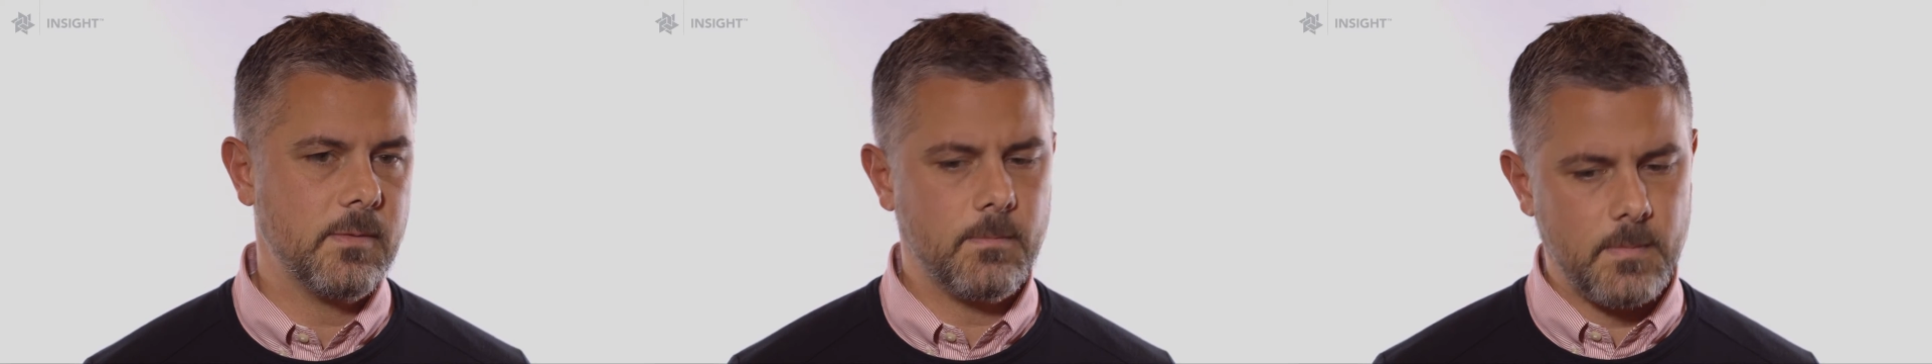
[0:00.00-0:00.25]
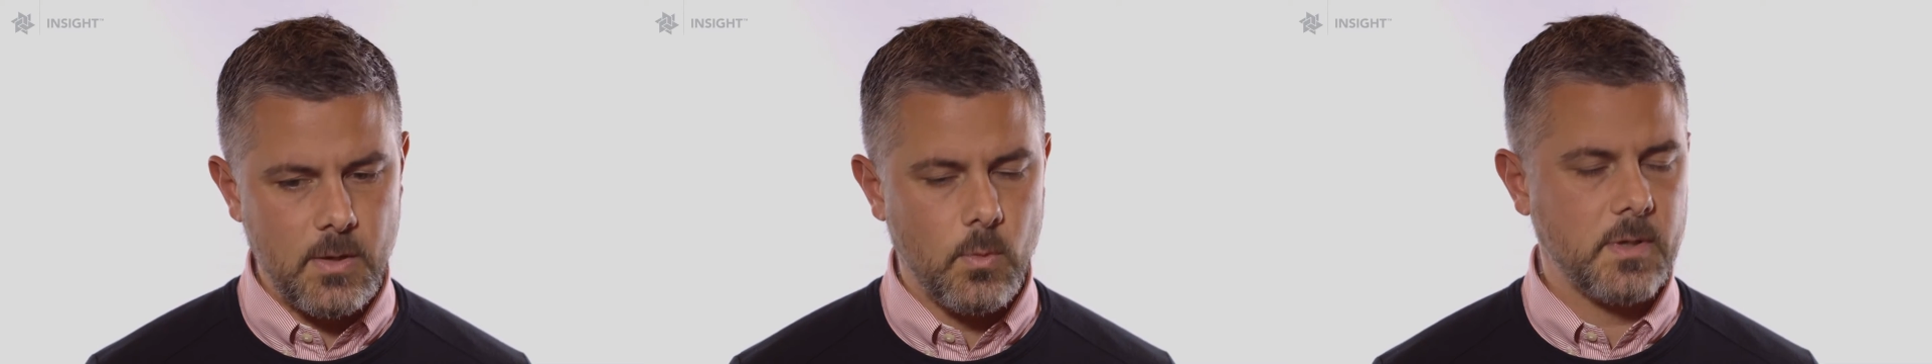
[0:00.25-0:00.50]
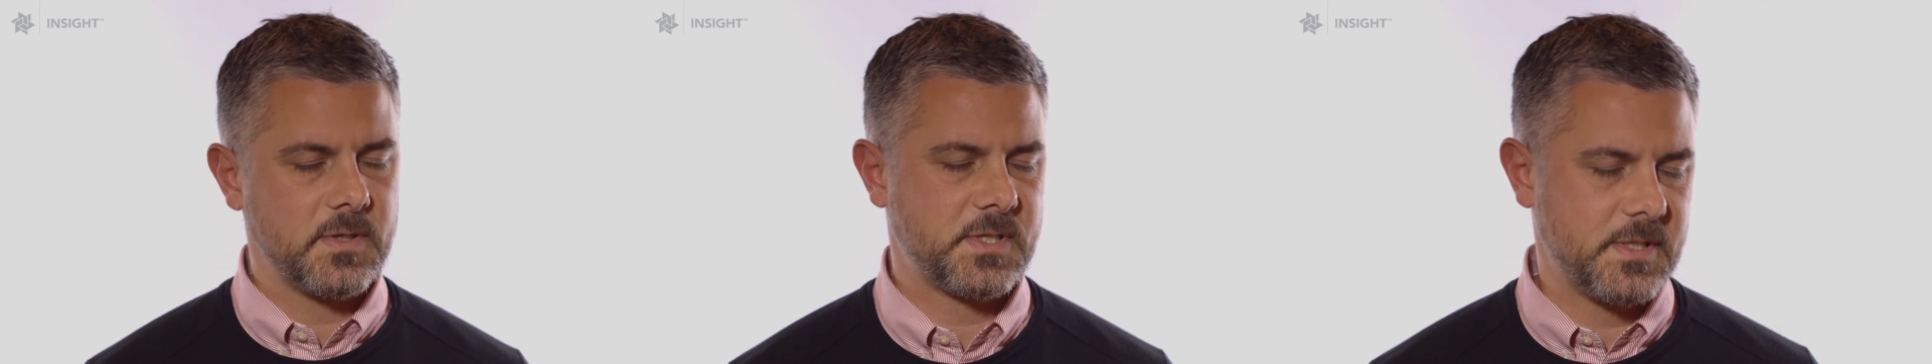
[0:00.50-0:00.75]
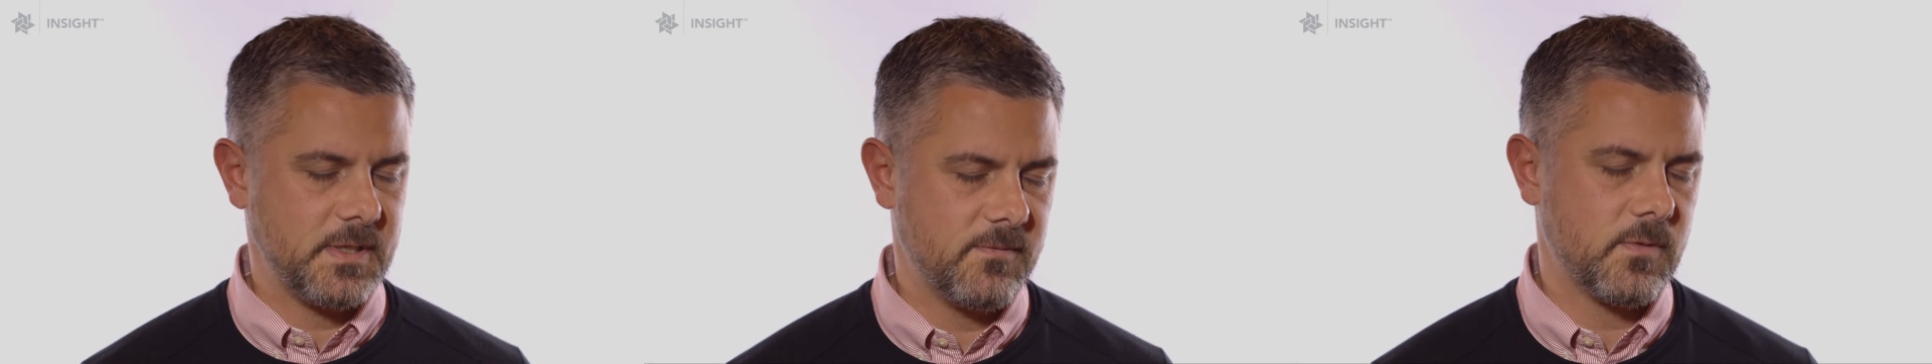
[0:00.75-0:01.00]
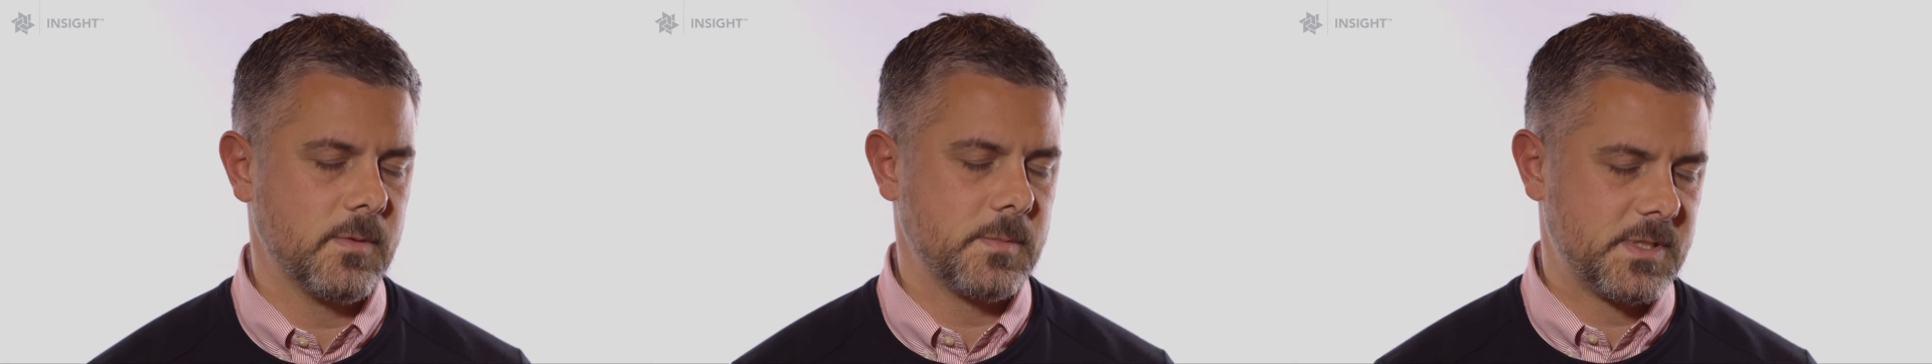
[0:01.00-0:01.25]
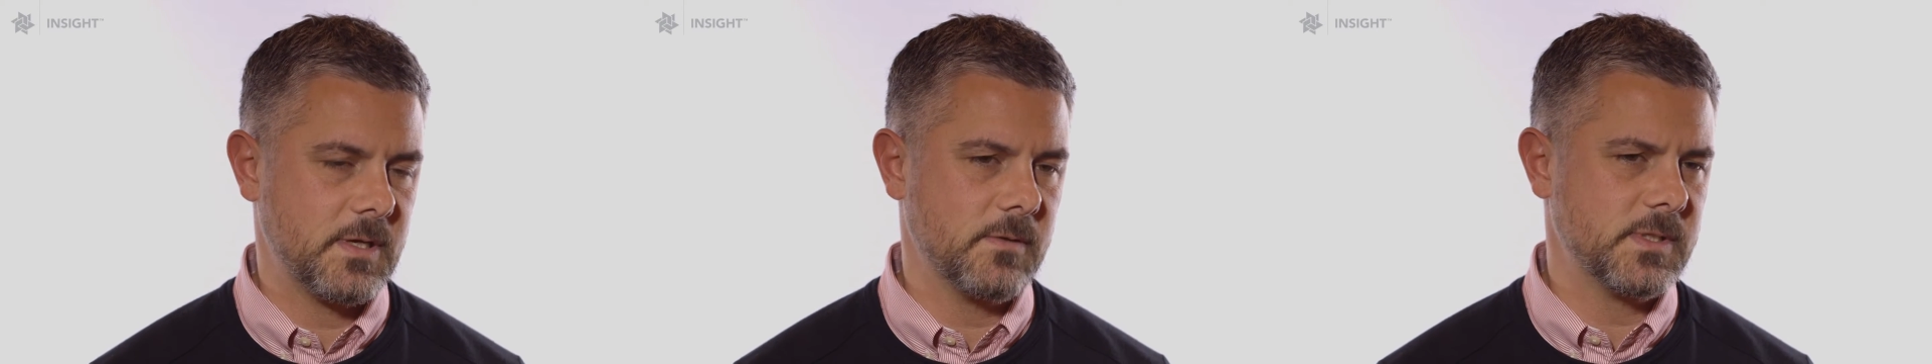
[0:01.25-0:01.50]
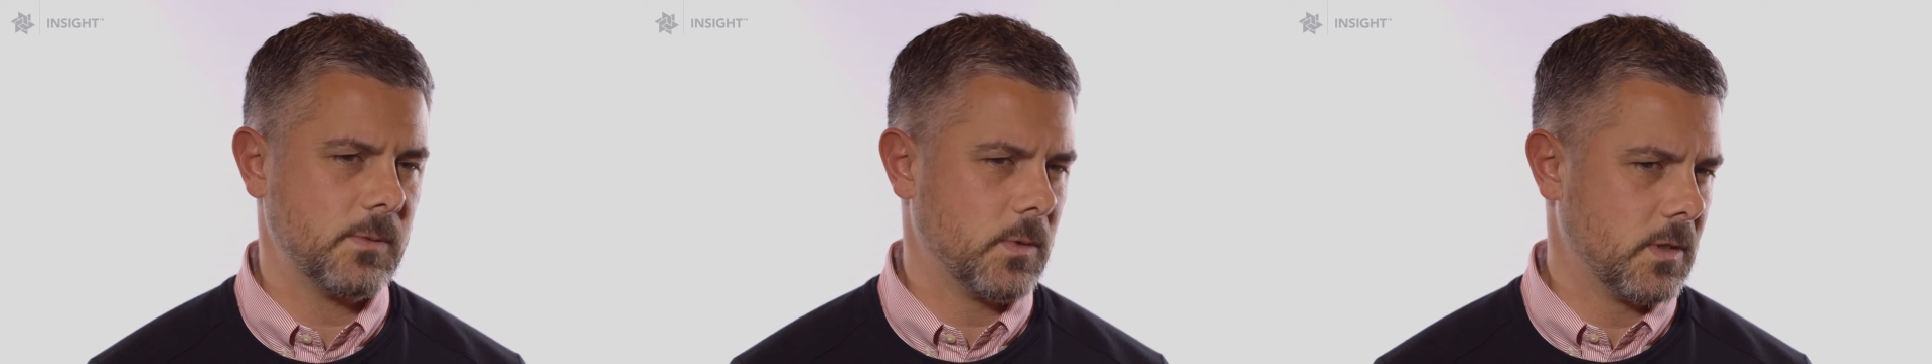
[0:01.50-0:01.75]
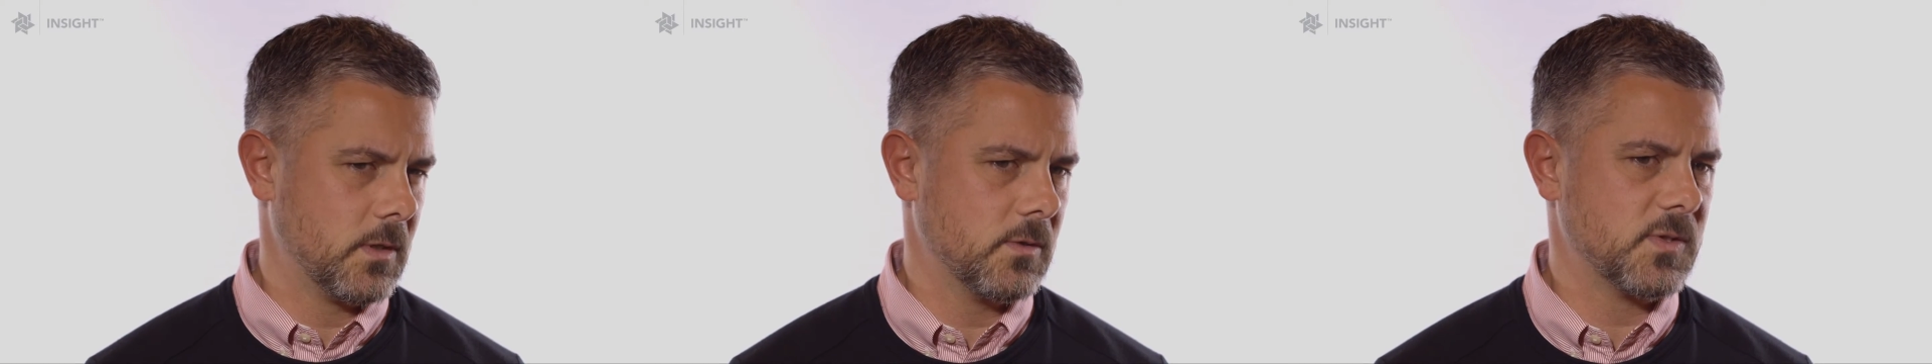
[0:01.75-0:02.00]
They want to see for themselves. They want
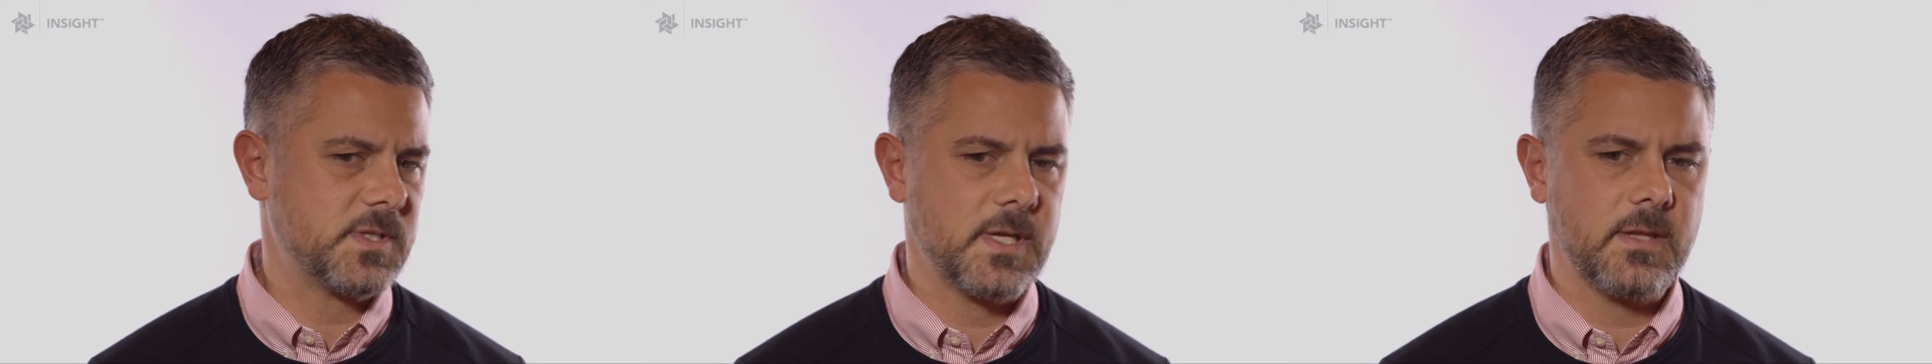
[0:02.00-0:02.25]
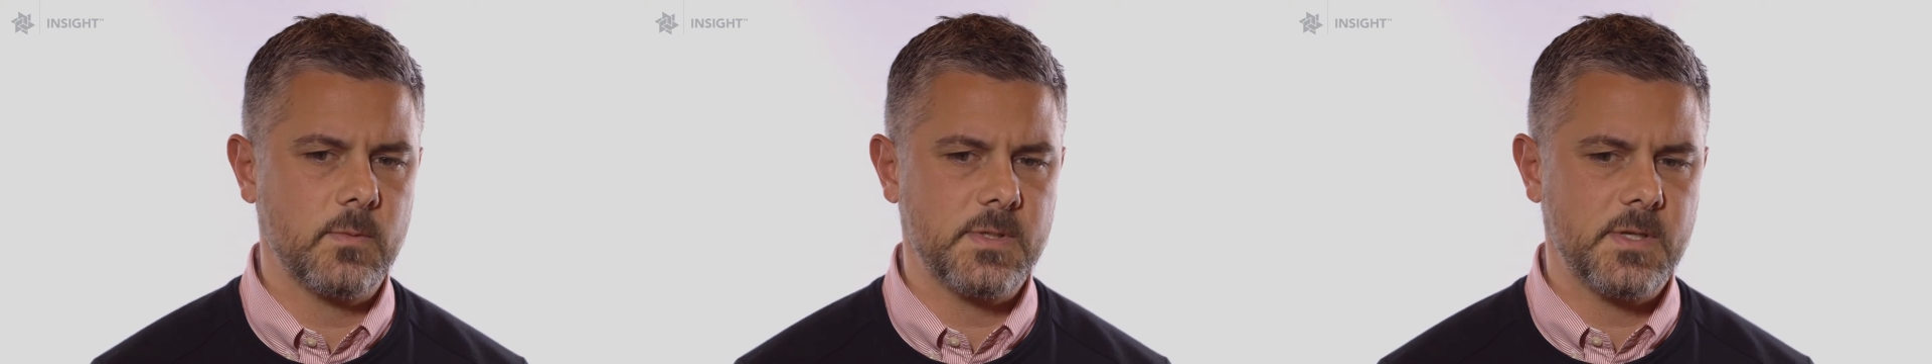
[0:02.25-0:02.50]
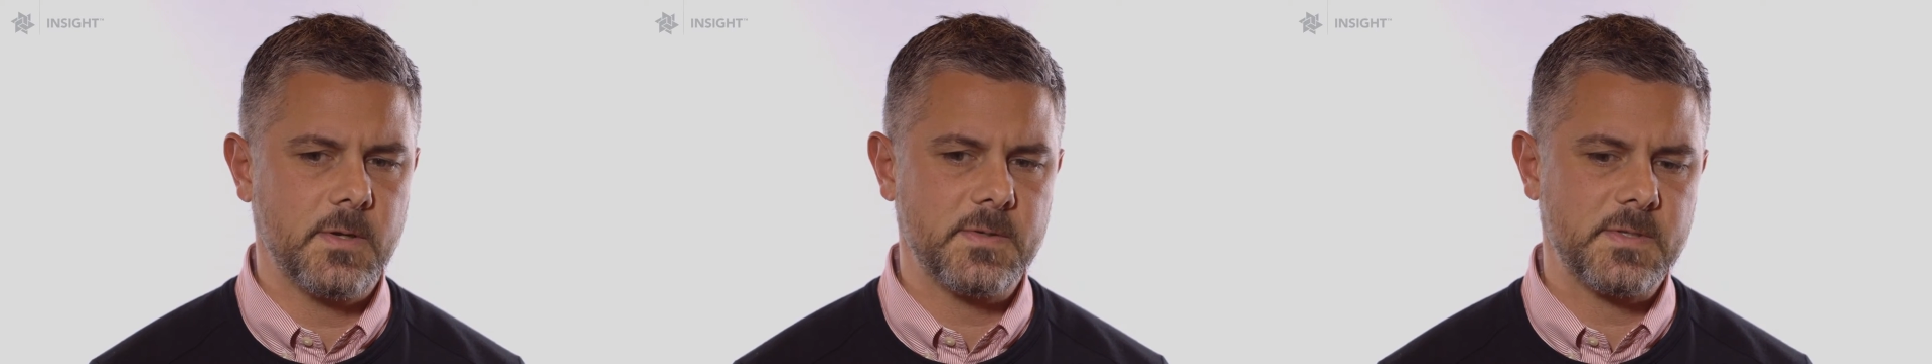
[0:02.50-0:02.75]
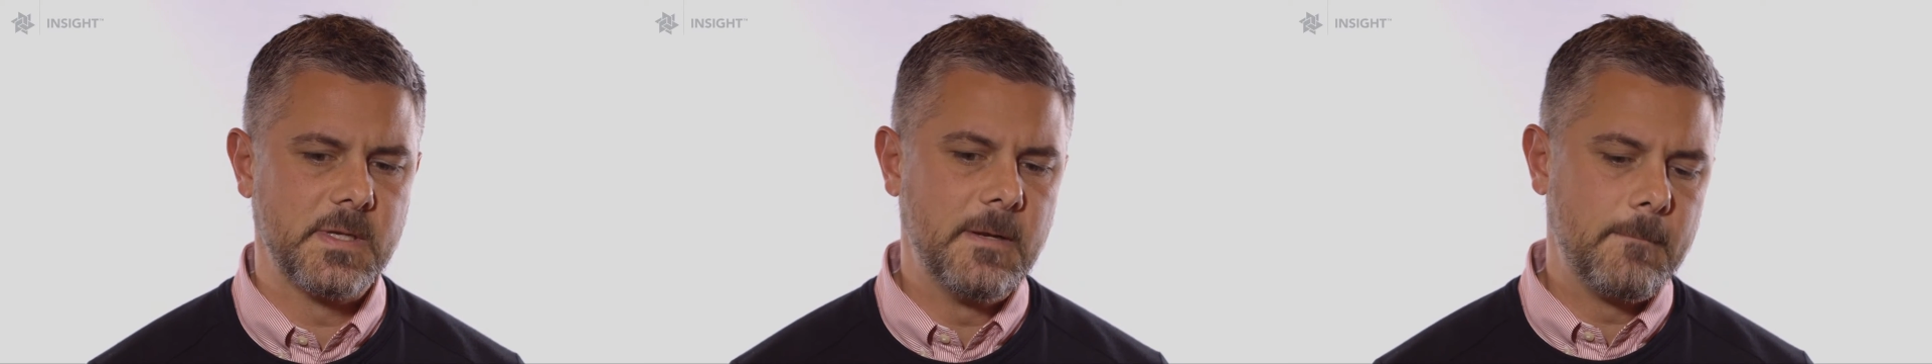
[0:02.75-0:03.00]
to understand the results.